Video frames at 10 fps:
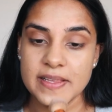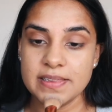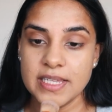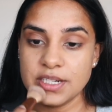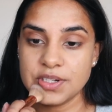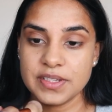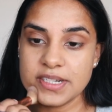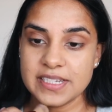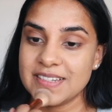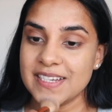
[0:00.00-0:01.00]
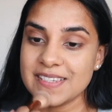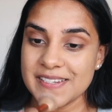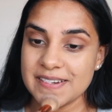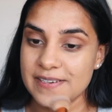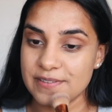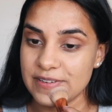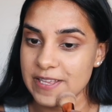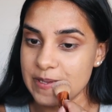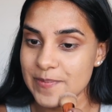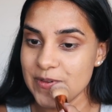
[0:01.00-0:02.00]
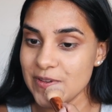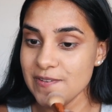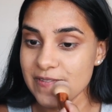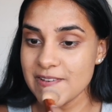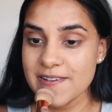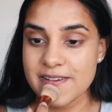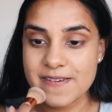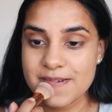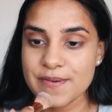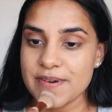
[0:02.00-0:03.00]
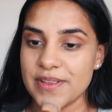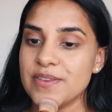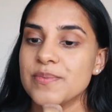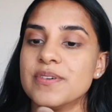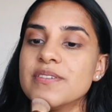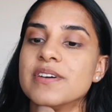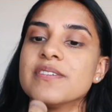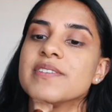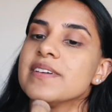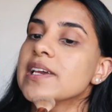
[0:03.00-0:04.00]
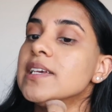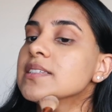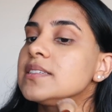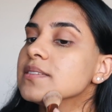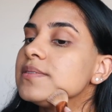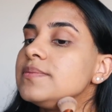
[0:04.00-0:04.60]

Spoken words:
it literally just doesn't really move once you put it on your face.